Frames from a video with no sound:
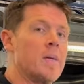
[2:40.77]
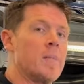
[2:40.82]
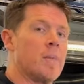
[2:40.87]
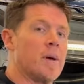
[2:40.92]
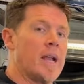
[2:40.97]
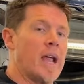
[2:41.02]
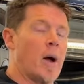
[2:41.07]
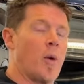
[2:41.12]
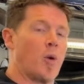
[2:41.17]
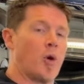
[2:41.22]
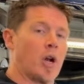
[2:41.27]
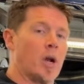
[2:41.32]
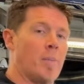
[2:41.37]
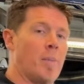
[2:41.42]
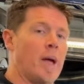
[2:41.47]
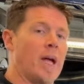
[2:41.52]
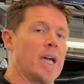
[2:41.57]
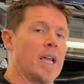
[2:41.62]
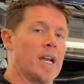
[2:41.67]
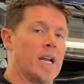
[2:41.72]
but now we're gonna
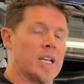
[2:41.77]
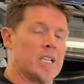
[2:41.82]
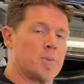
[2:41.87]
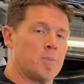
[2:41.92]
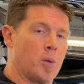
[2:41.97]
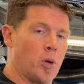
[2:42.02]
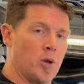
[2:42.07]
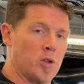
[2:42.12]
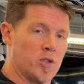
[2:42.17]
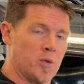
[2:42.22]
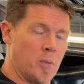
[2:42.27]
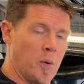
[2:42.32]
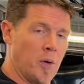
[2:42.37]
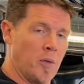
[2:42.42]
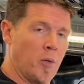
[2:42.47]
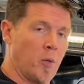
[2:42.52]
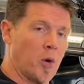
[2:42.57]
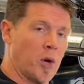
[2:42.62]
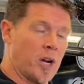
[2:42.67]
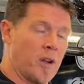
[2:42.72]
make it an explosive
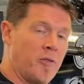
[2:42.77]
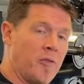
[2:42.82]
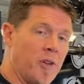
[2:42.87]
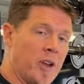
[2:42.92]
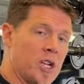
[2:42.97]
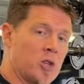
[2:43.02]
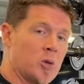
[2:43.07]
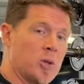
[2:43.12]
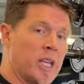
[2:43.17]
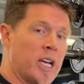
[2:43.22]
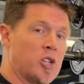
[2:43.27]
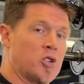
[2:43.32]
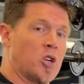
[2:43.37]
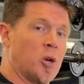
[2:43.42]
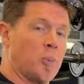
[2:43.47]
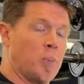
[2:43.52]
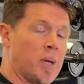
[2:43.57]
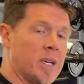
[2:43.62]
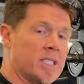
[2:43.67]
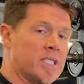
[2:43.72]
movement. We're gonna finish with that
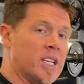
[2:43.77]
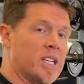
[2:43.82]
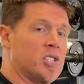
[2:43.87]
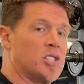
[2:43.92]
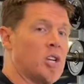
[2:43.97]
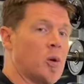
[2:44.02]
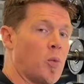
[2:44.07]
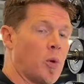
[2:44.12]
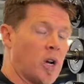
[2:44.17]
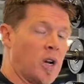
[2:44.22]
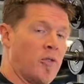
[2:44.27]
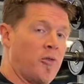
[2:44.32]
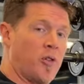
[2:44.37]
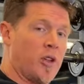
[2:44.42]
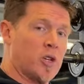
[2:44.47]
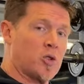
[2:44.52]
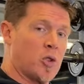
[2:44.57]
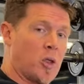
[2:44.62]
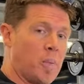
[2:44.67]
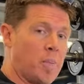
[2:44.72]
triple extension. We're gonna
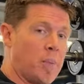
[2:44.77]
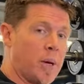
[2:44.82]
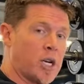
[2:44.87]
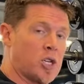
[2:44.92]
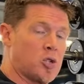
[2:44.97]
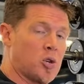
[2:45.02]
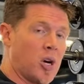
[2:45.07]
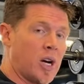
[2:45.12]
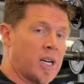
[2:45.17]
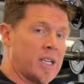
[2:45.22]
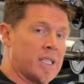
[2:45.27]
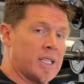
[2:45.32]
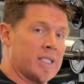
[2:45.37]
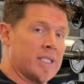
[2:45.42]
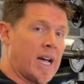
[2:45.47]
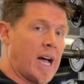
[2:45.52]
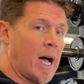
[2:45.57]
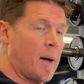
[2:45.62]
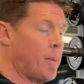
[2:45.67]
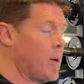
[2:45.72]
finish with a big shrug at the
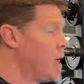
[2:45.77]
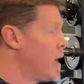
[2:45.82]
top,